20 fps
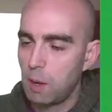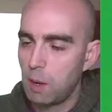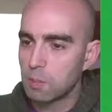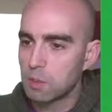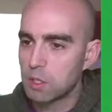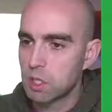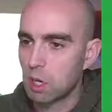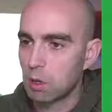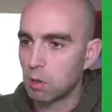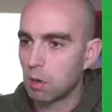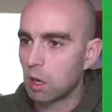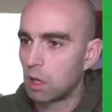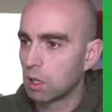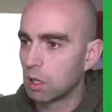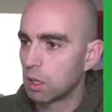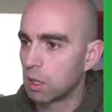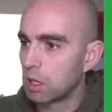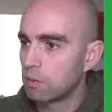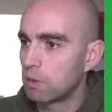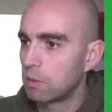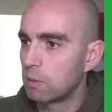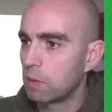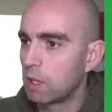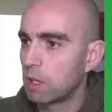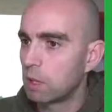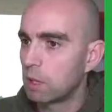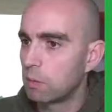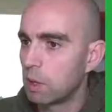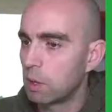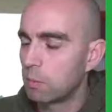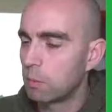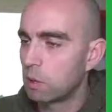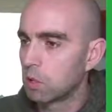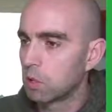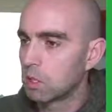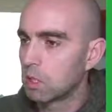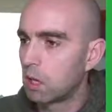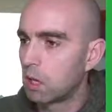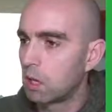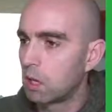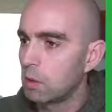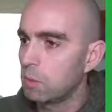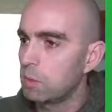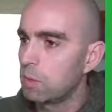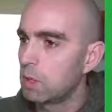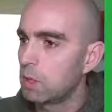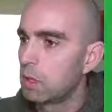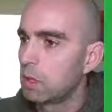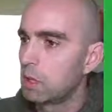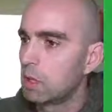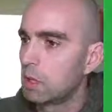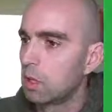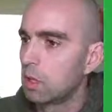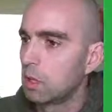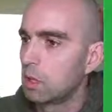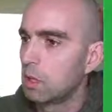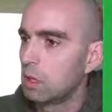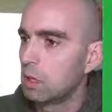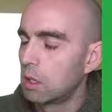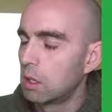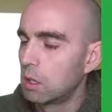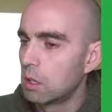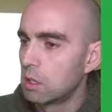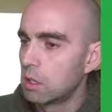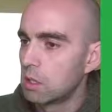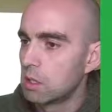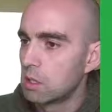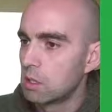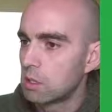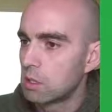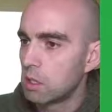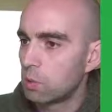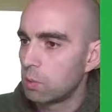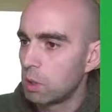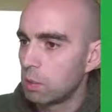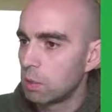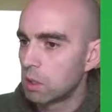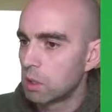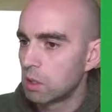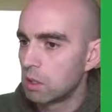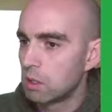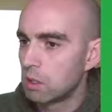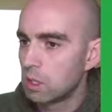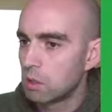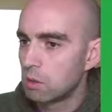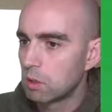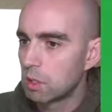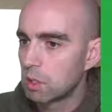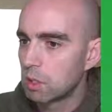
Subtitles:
so I'll give it a little bit more time so people can do it.